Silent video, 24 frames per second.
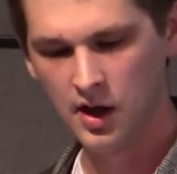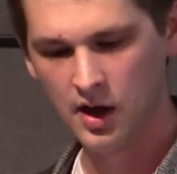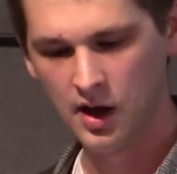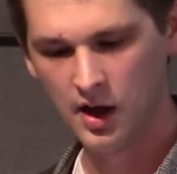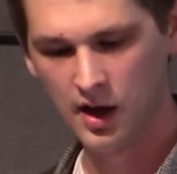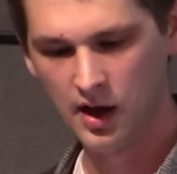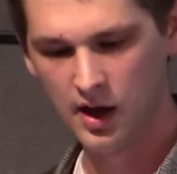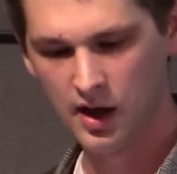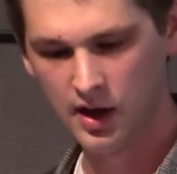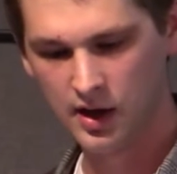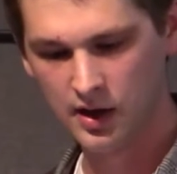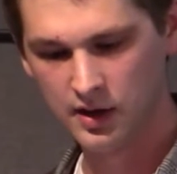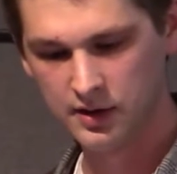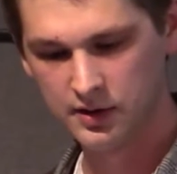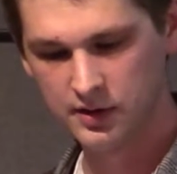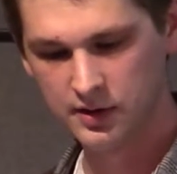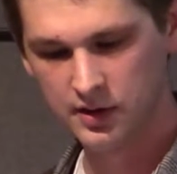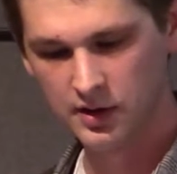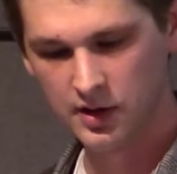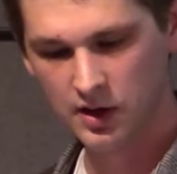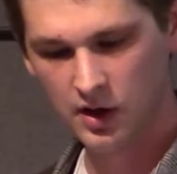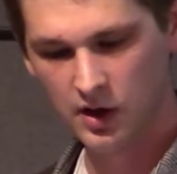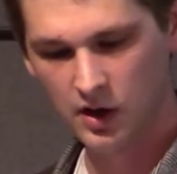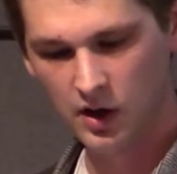Uh,
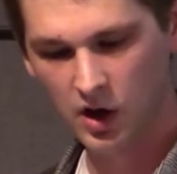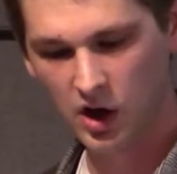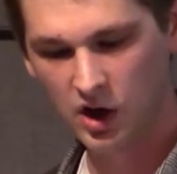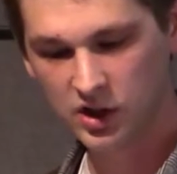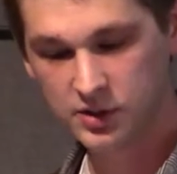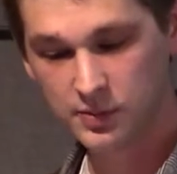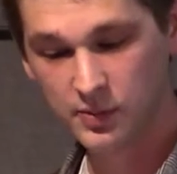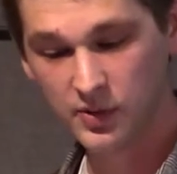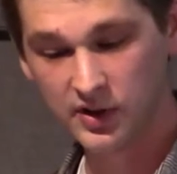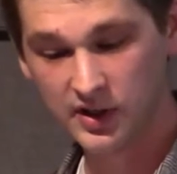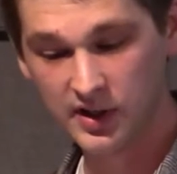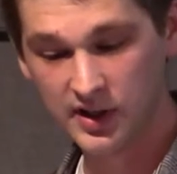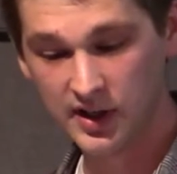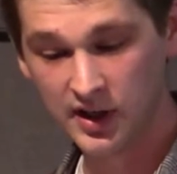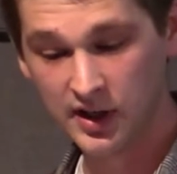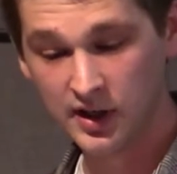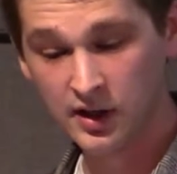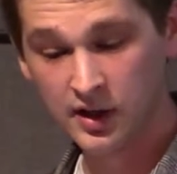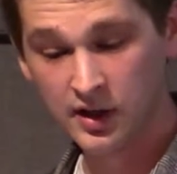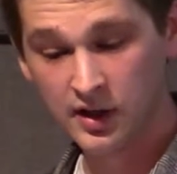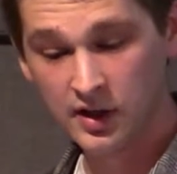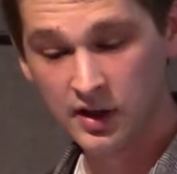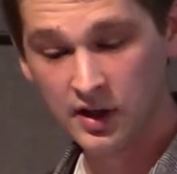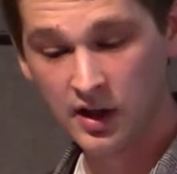
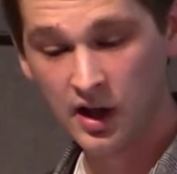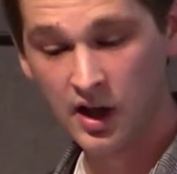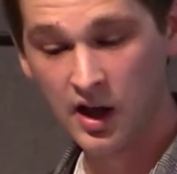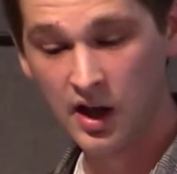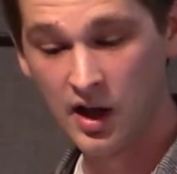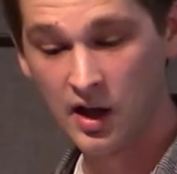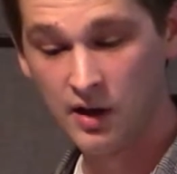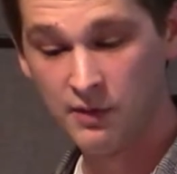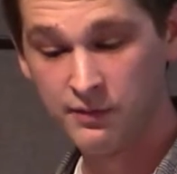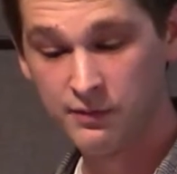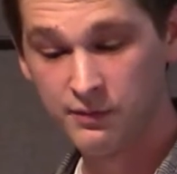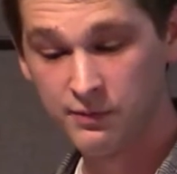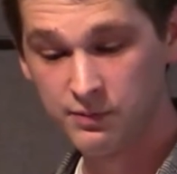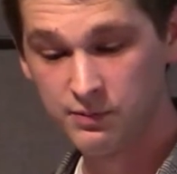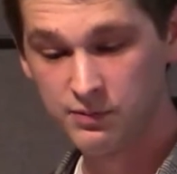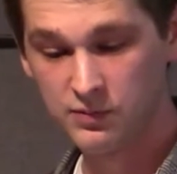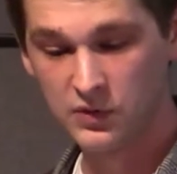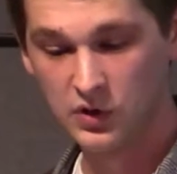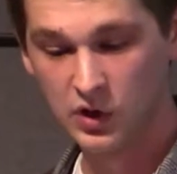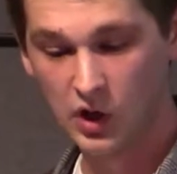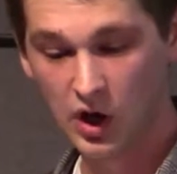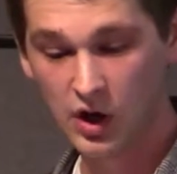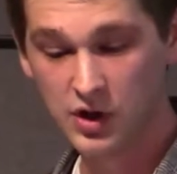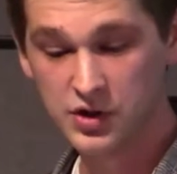ultimately, uh,
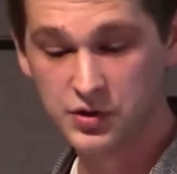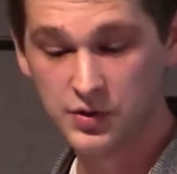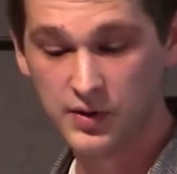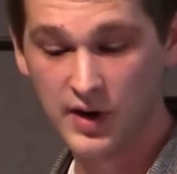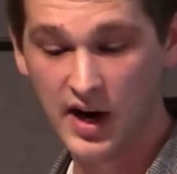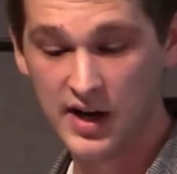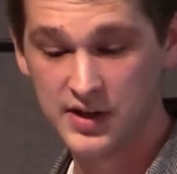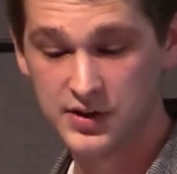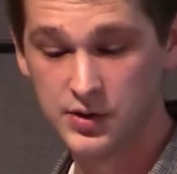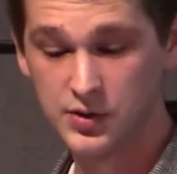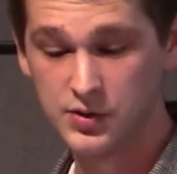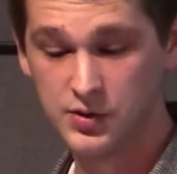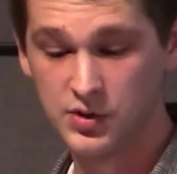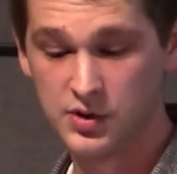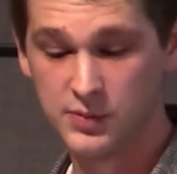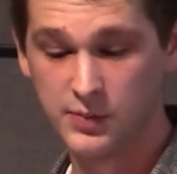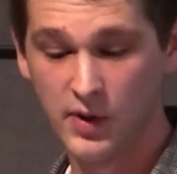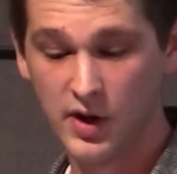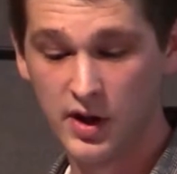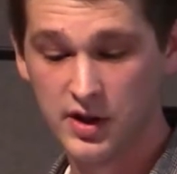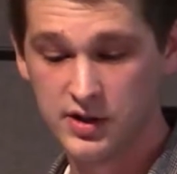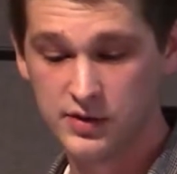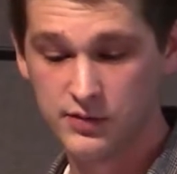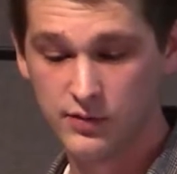large grassroots
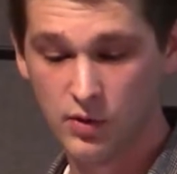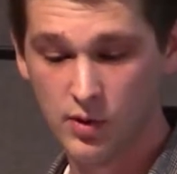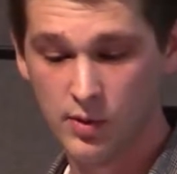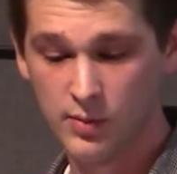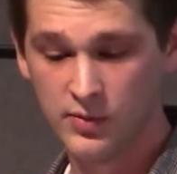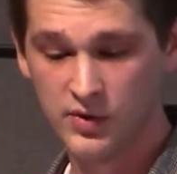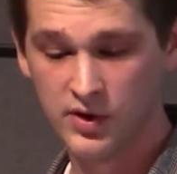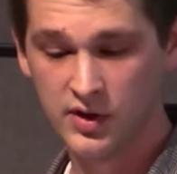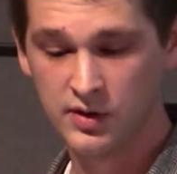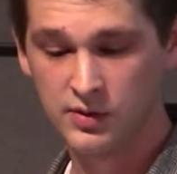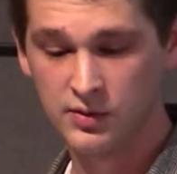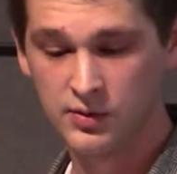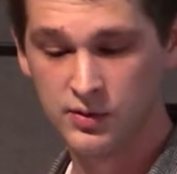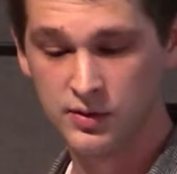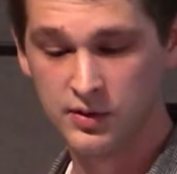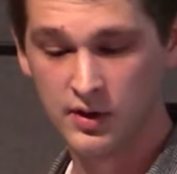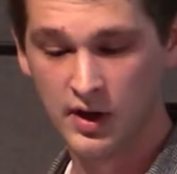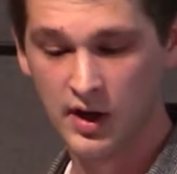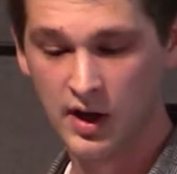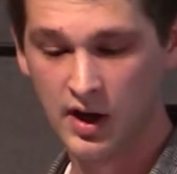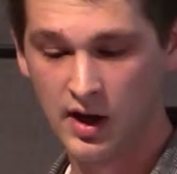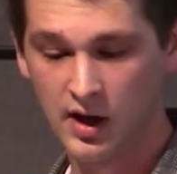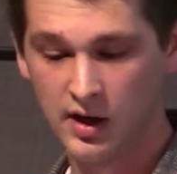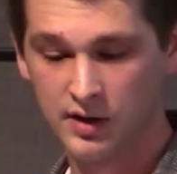response formed in
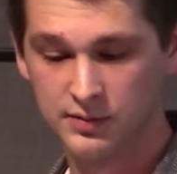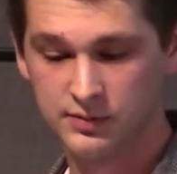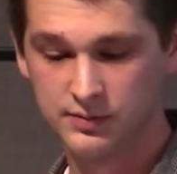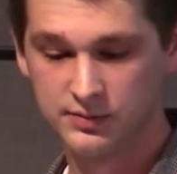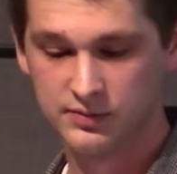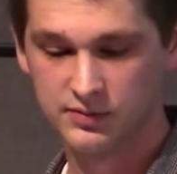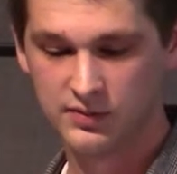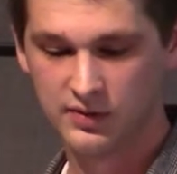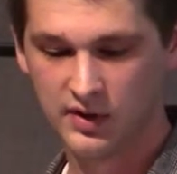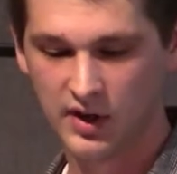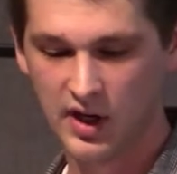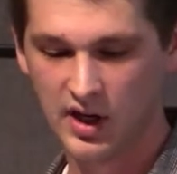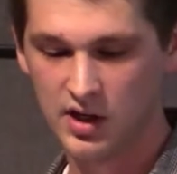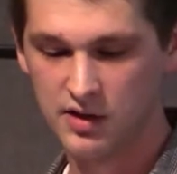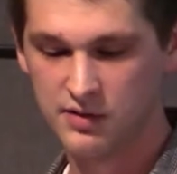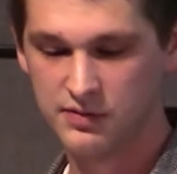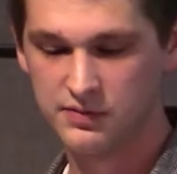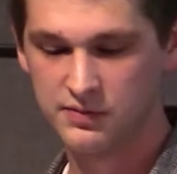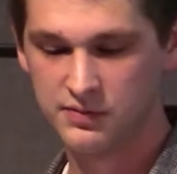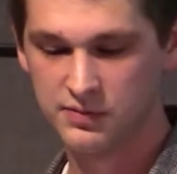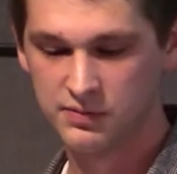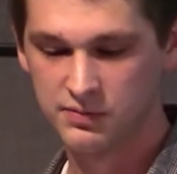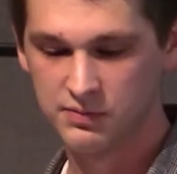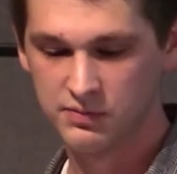uh, kind
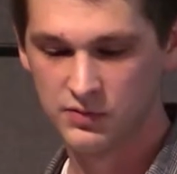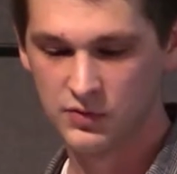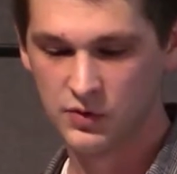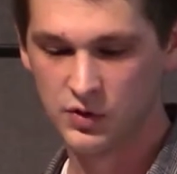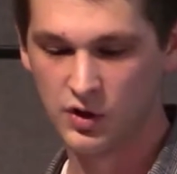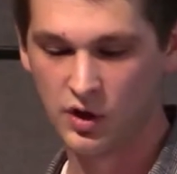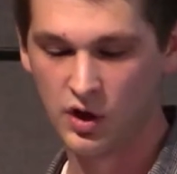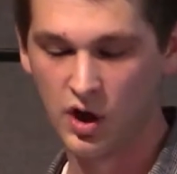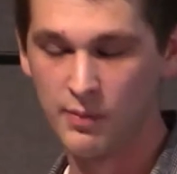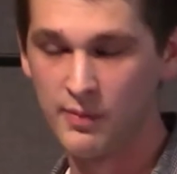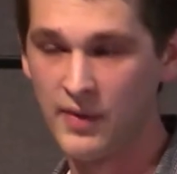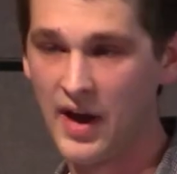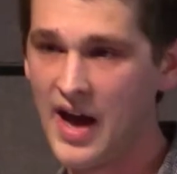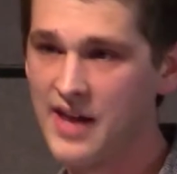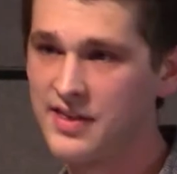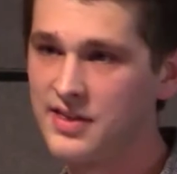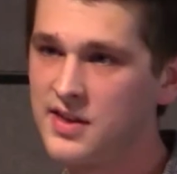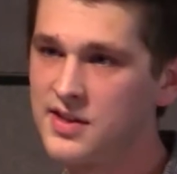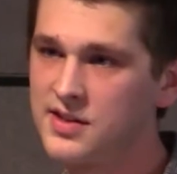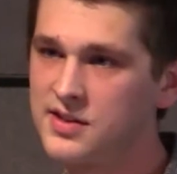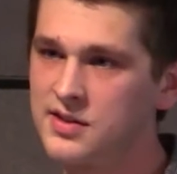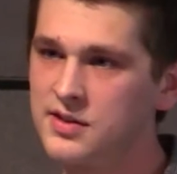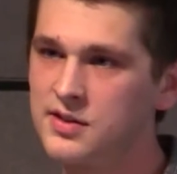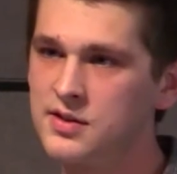of to
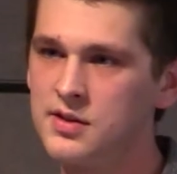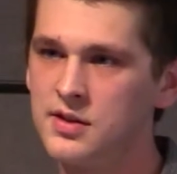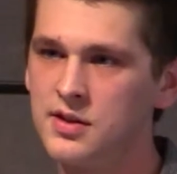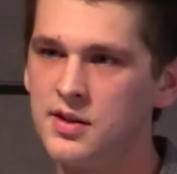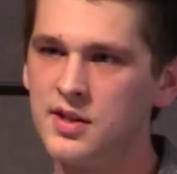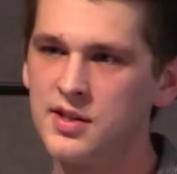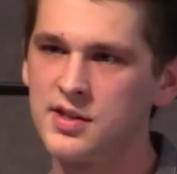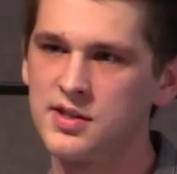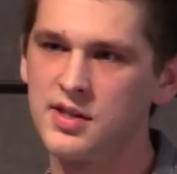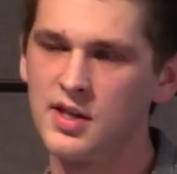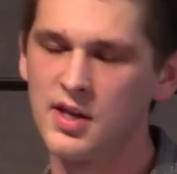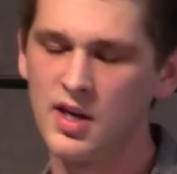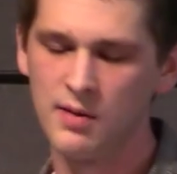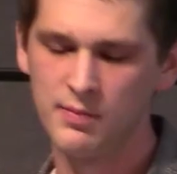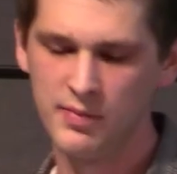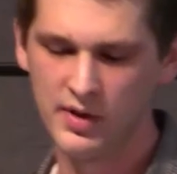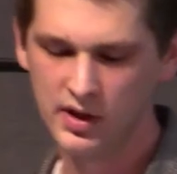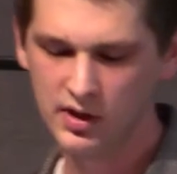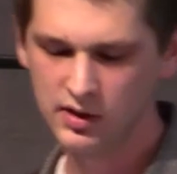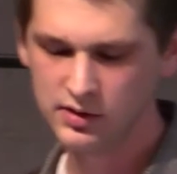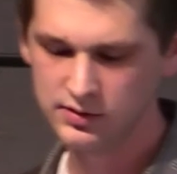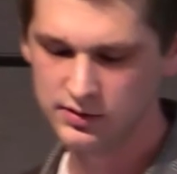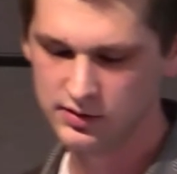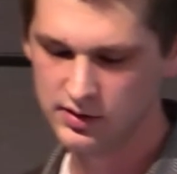combat this, this uh,
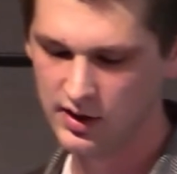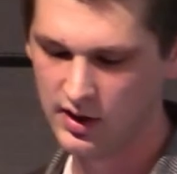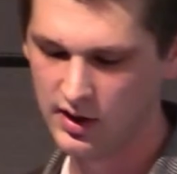bill.